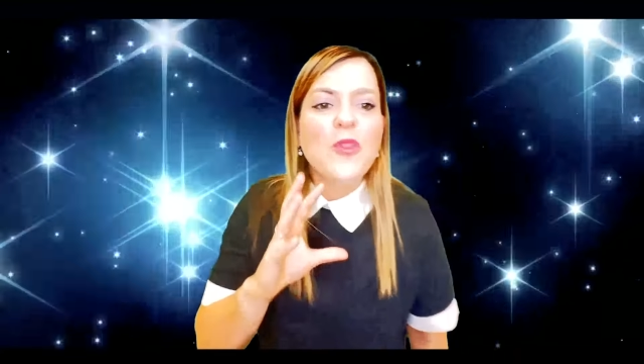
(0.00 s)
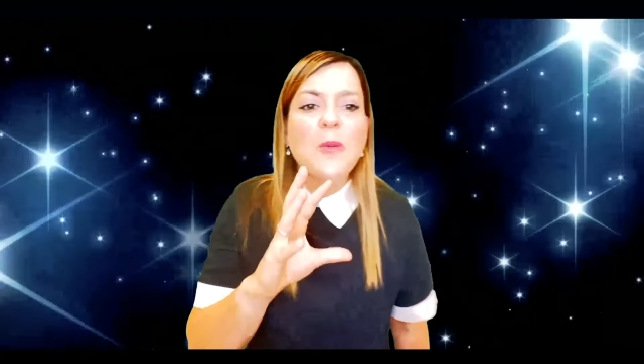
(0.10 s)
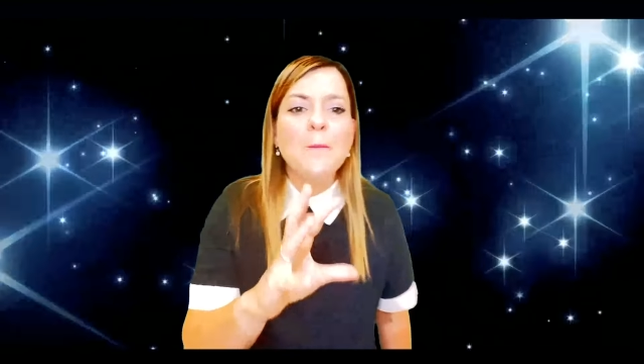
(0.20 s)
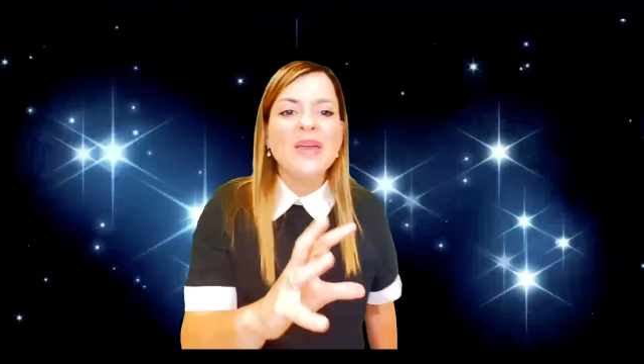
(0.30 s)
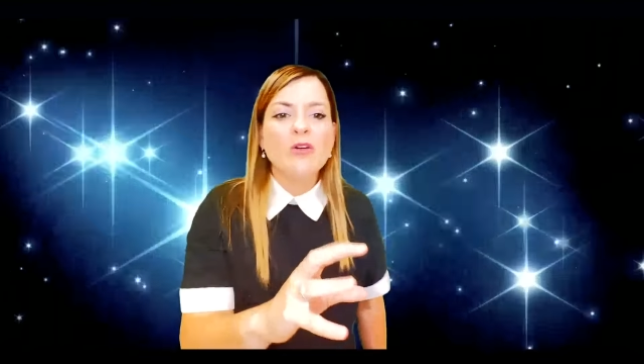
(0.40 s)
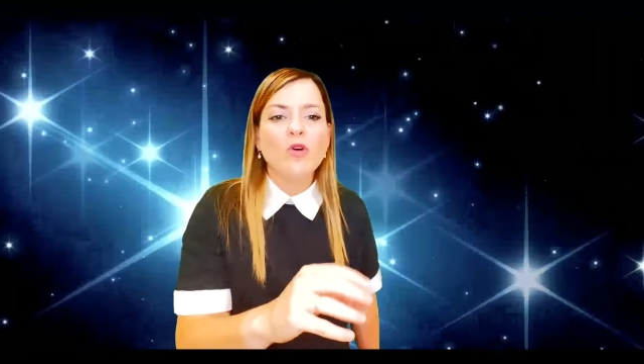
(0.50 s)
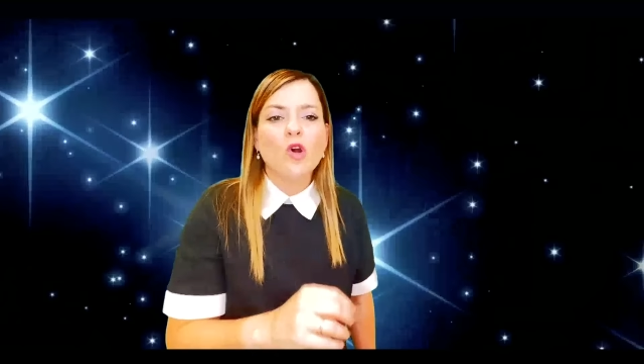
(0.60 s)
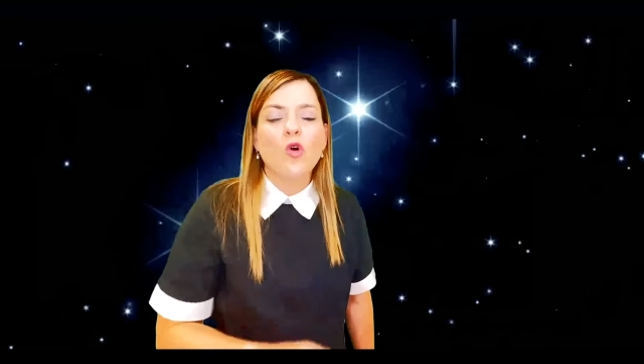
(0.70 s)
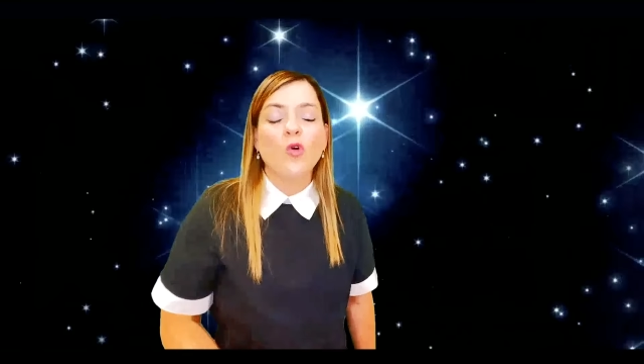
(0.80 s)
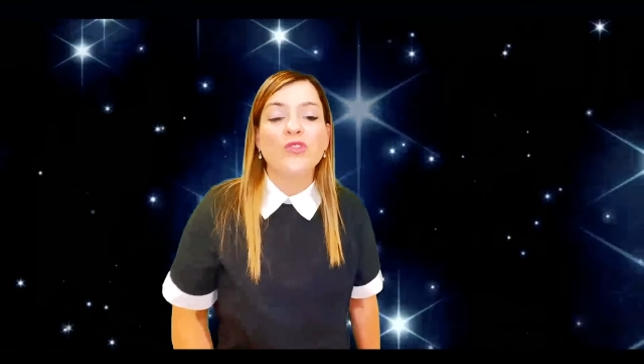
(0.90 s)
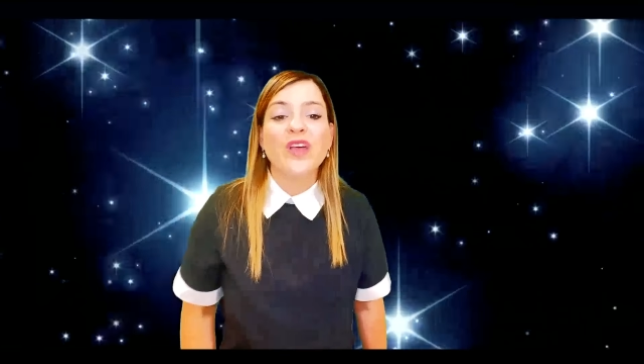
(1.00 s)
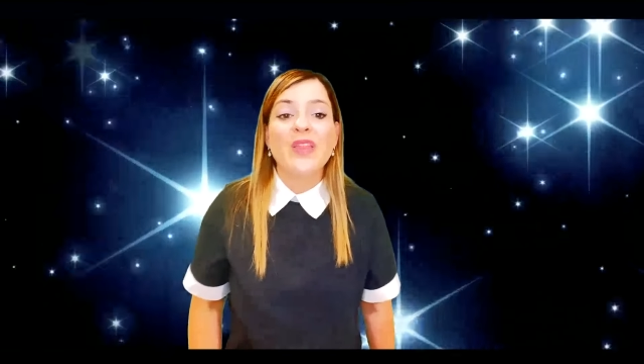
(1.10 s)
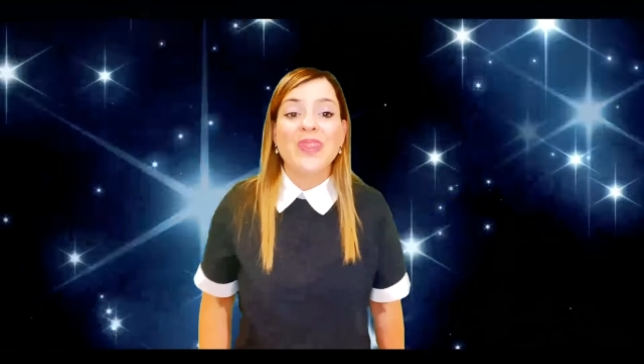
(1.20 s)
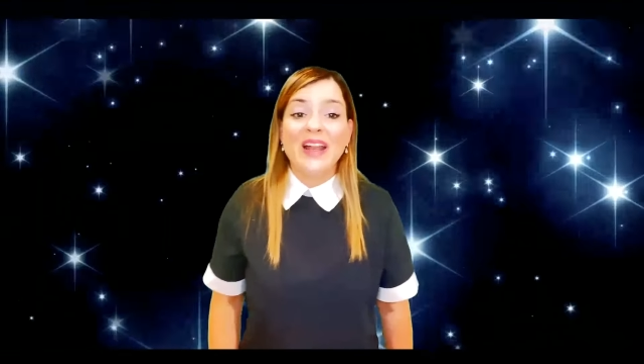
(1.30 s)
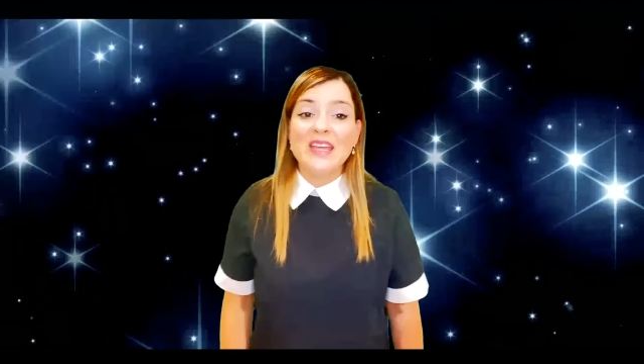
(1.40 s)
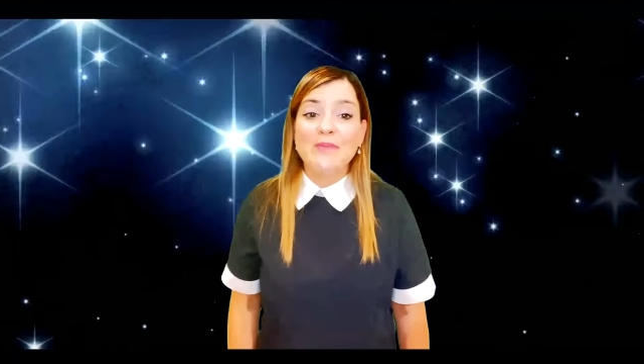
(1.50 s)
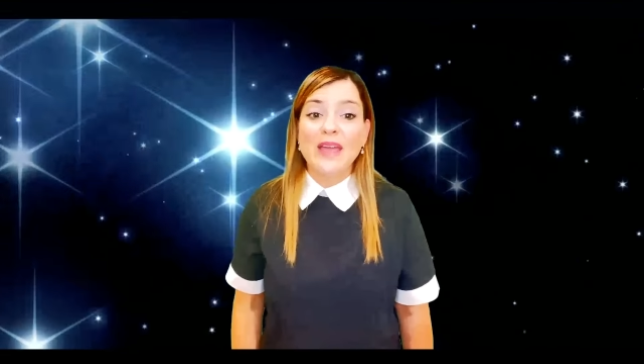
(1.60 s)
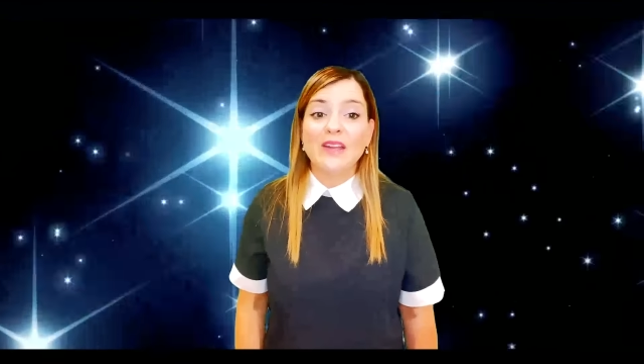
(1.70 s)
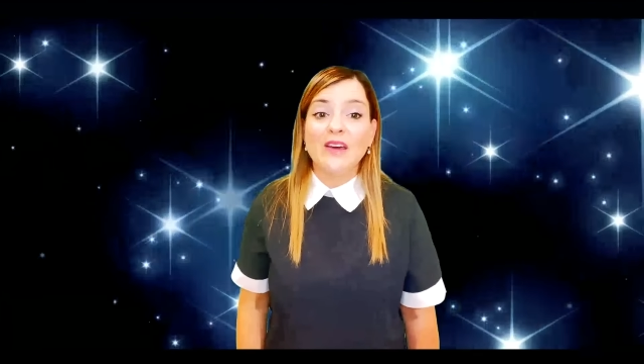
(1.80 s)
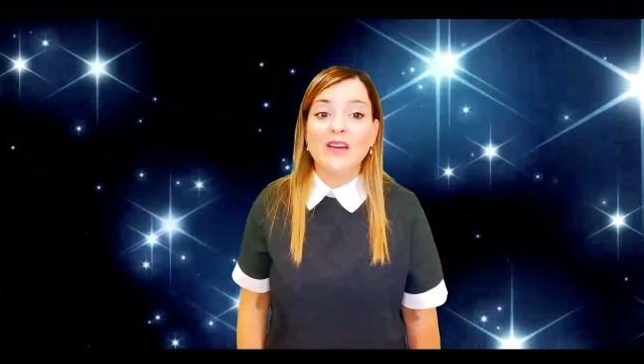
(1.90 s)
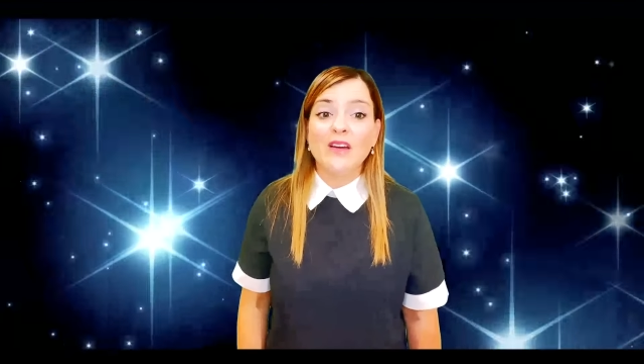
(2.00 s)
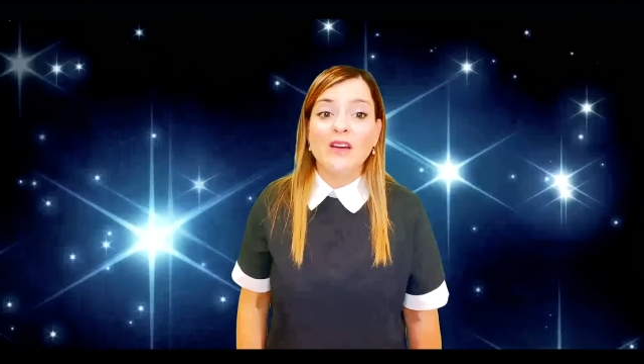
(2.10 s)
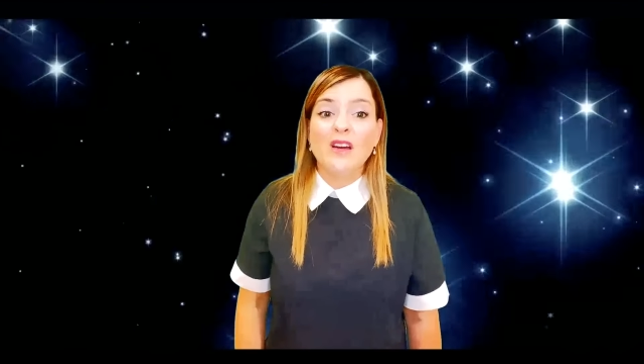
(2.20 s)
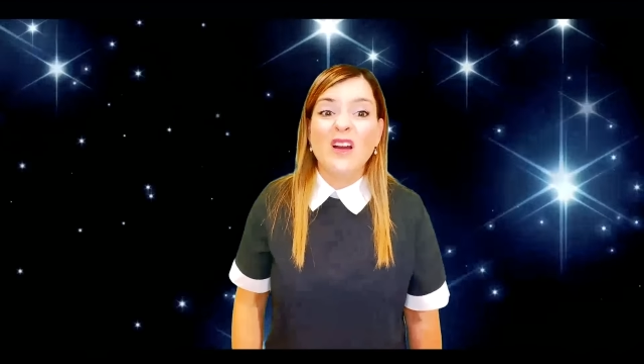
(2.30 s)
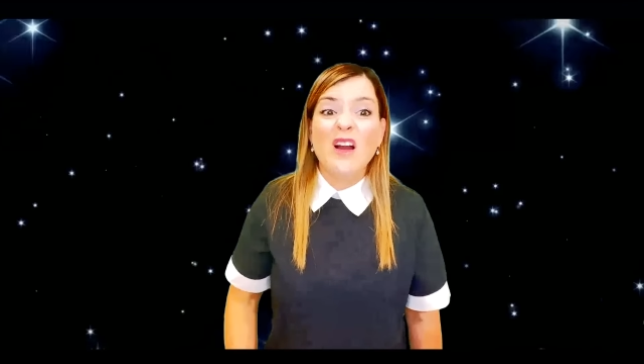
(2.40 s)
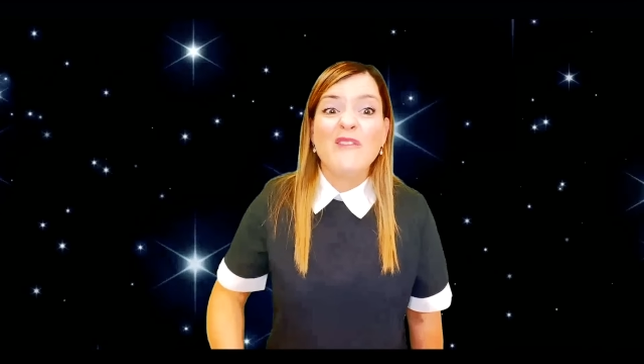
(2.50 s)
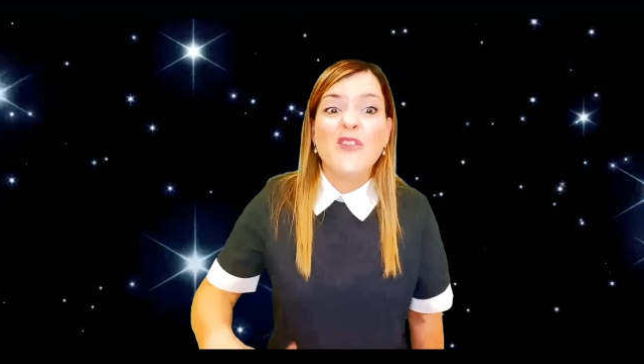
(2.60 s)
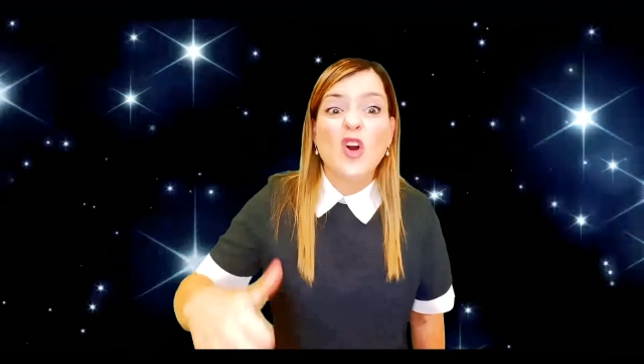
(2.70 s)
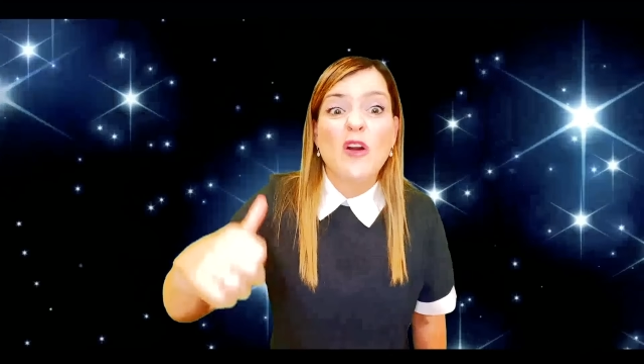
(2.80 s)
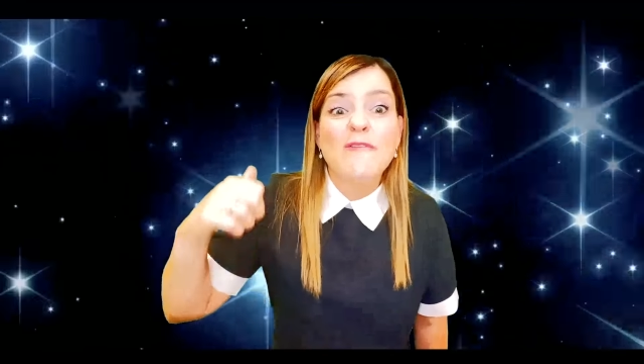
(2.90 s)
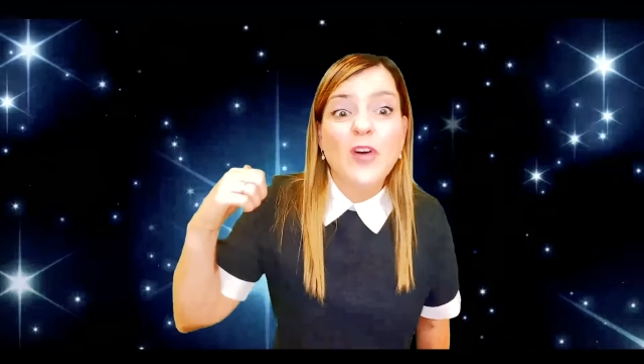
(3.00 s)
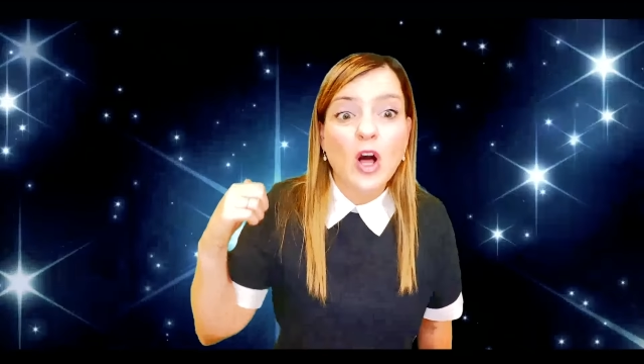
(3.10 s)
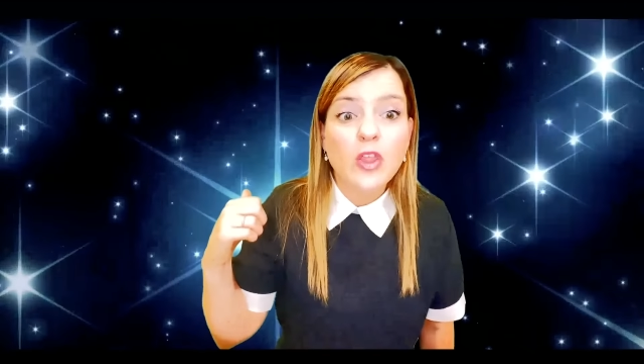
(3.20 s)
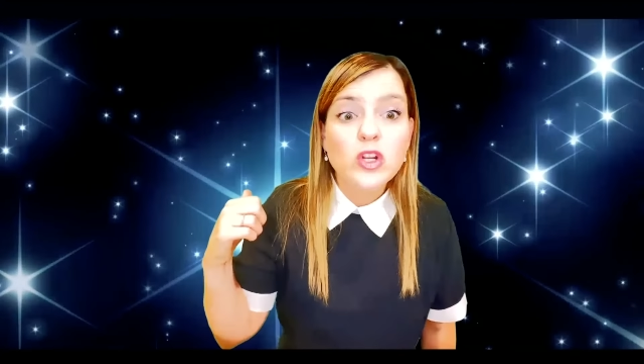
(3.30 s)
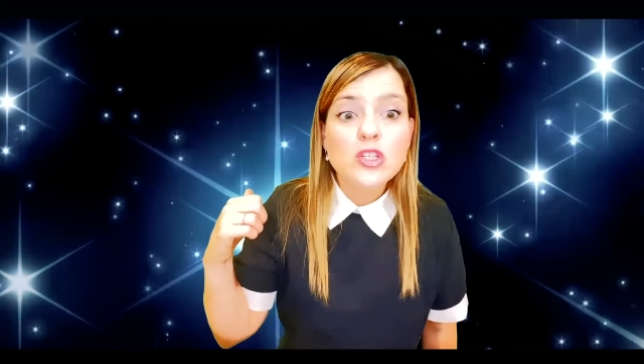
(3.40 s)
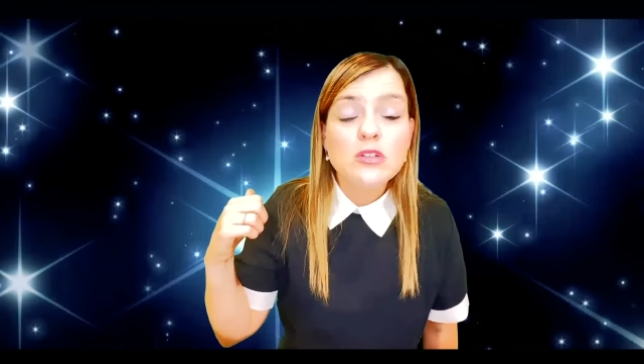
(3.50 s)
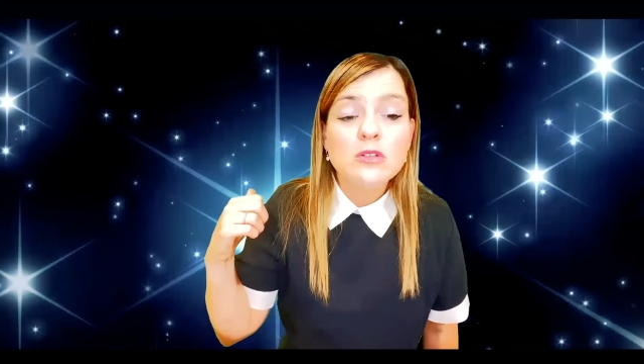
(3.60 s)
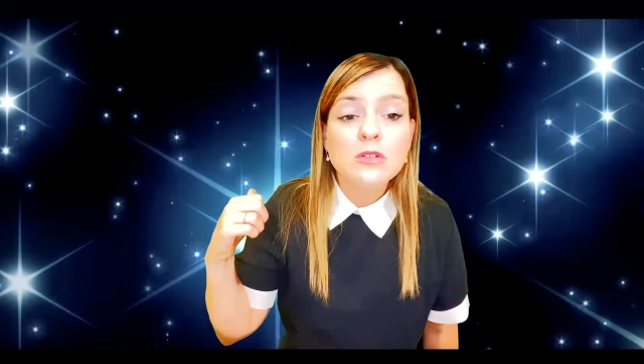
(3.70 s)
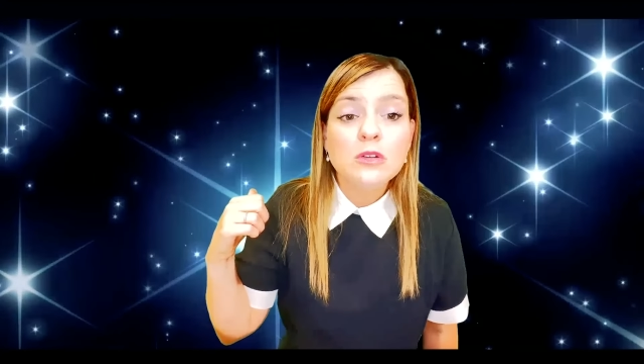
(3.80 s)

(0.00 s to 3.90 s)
the miracles that he made for our fathers,